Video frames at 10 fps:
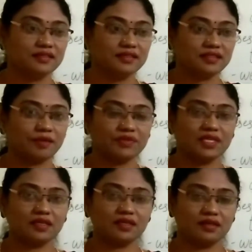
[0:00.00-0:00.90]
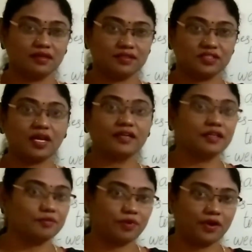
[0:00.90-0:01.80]
something
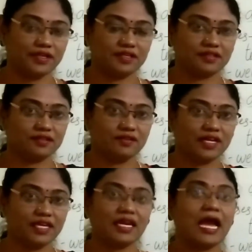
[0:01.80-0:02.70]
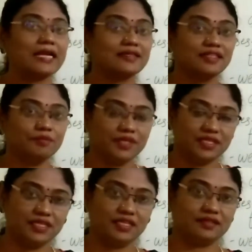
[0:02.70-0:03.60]
starting point. Okay. At the
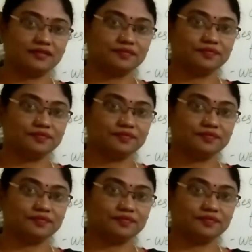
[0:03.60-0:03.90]
beginning.